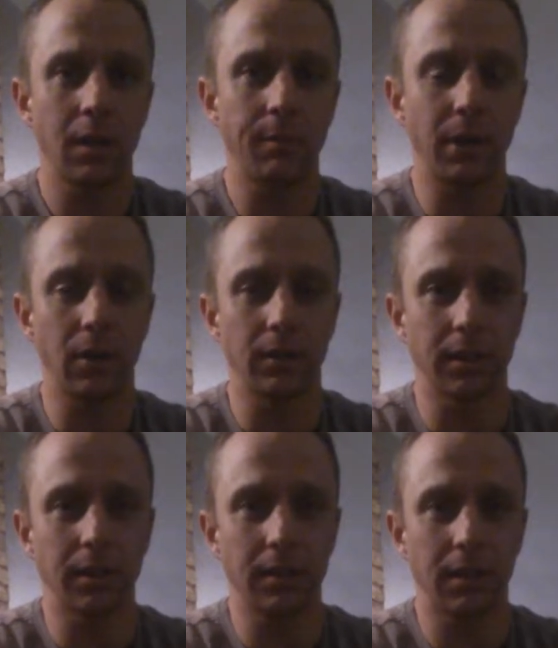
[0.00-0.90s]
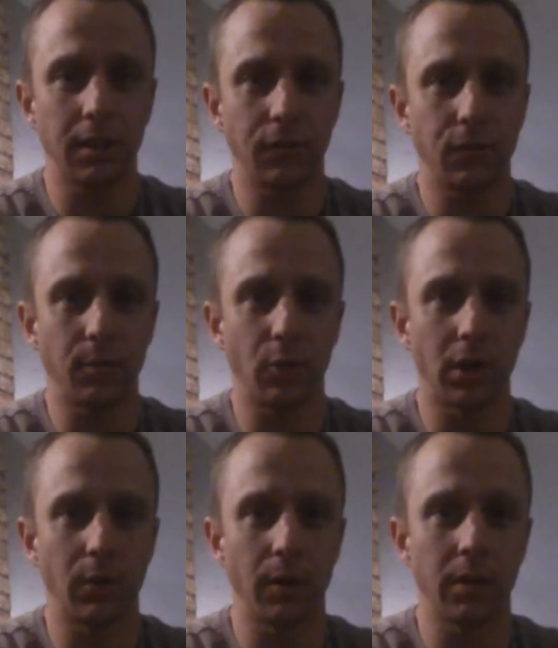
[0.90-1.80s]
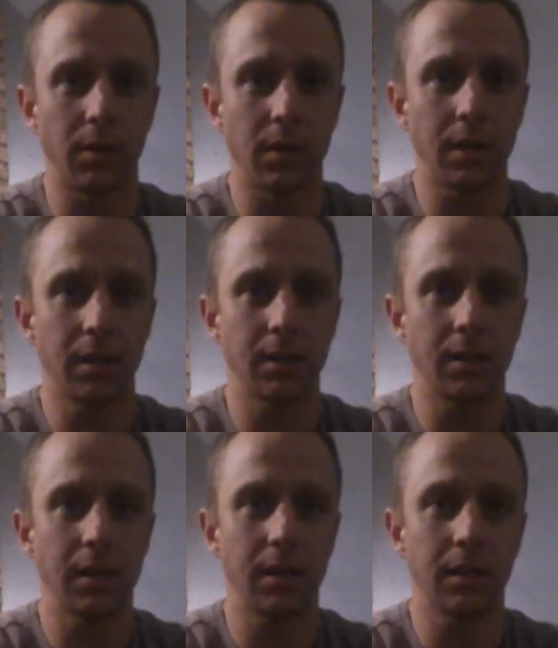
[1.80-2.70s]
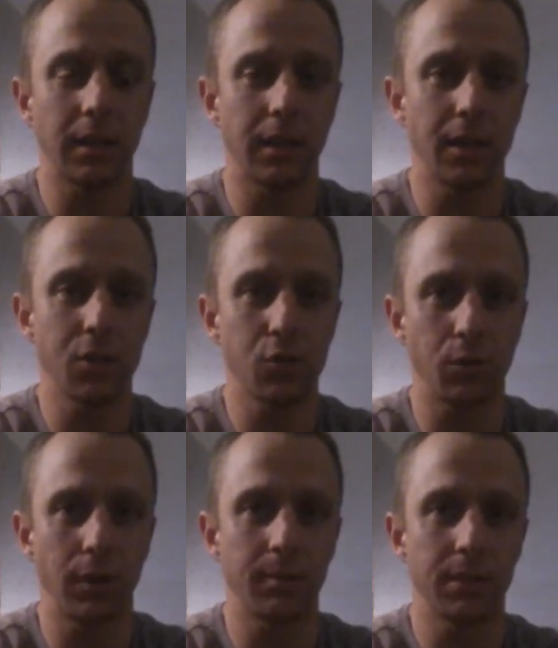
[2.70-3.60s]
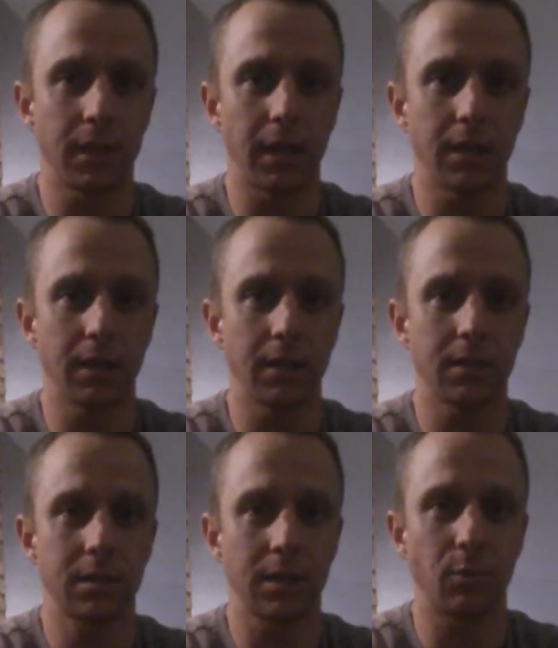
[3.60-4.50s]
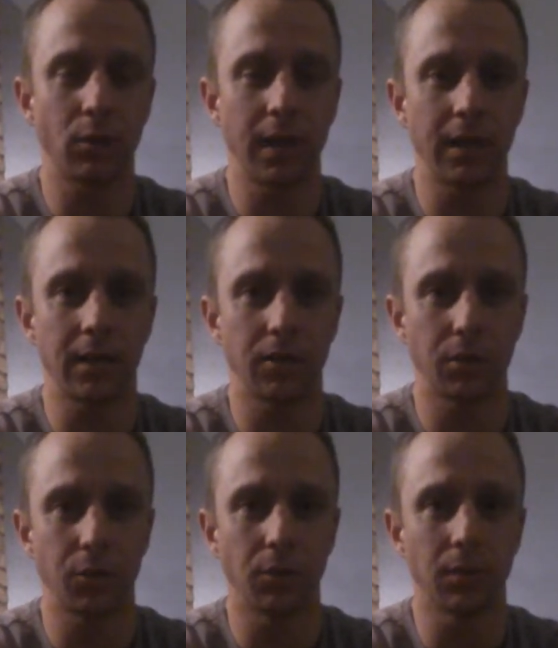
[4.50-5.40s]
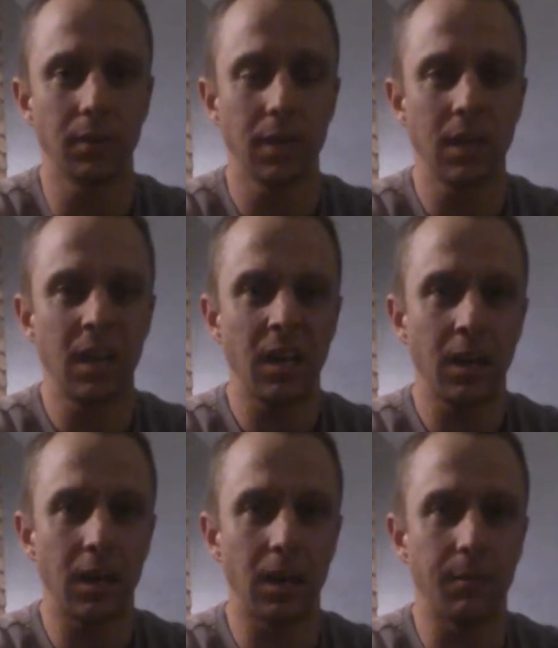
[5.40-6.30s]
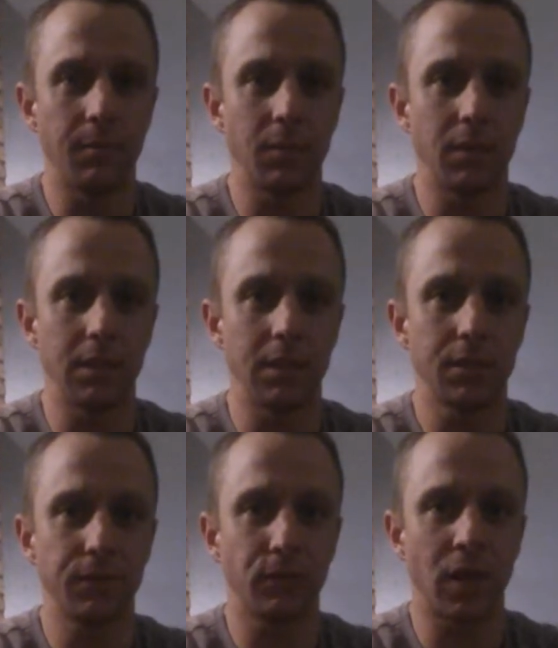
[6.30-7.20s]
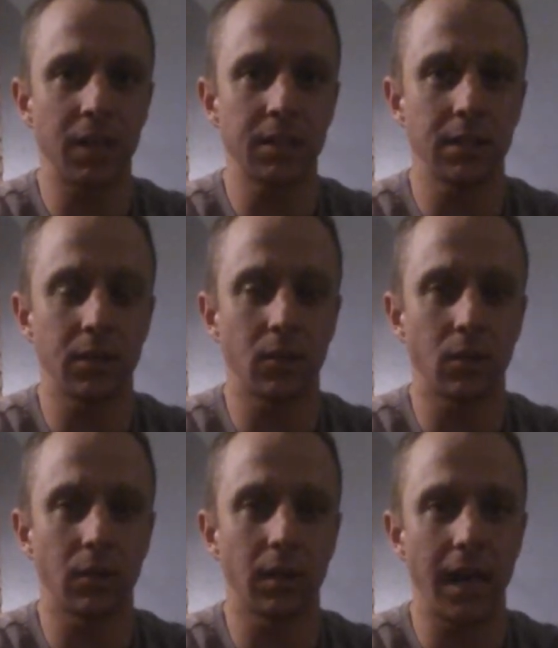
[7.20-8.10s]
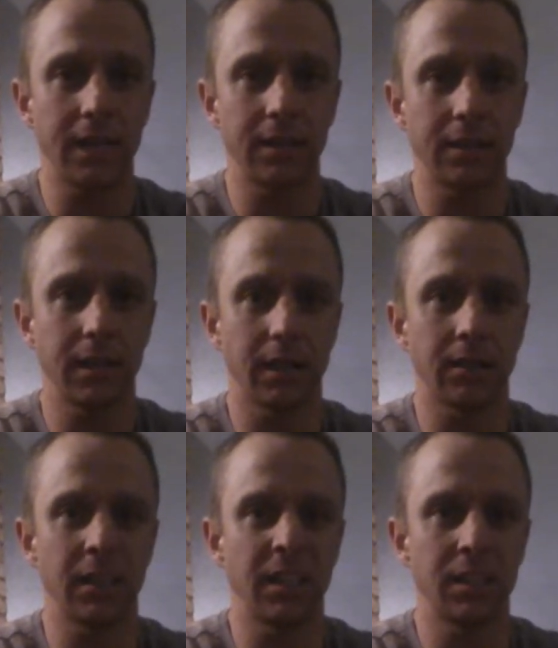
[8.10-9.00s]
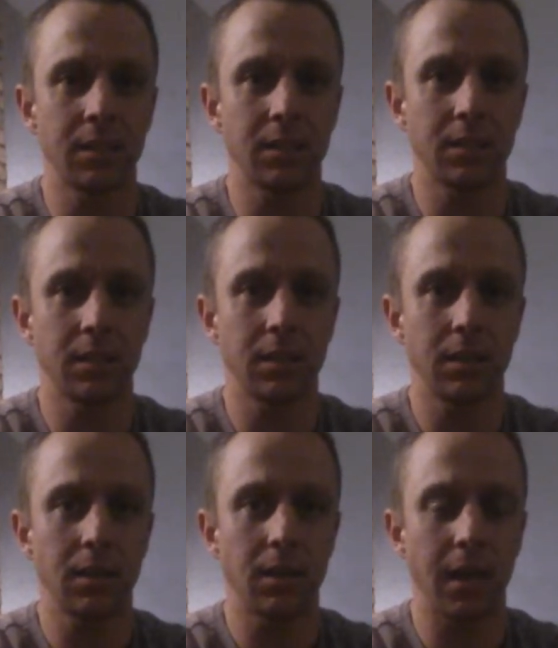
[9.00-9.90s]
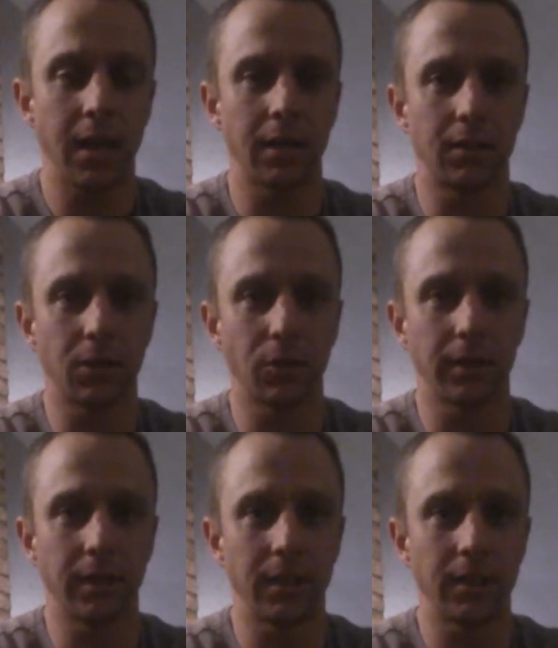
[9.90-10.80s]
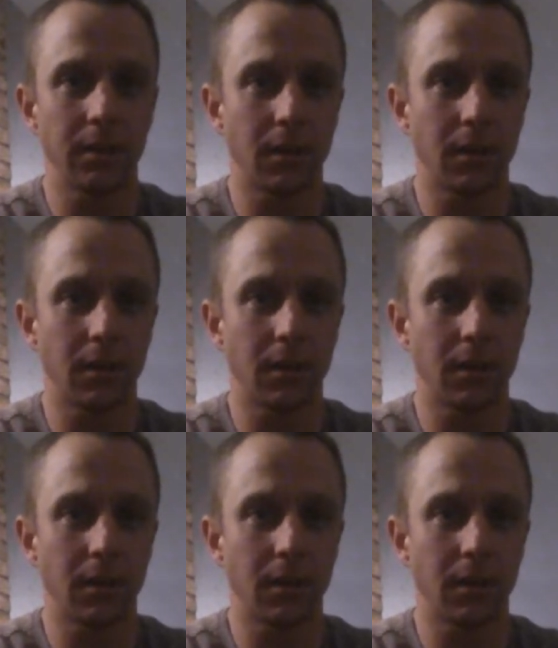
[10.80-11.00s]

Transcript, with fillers: apparently, and from what I read on the NIH website, it's somewhat anecdotal. Um, these flossing or gliding techniques, anecdotally,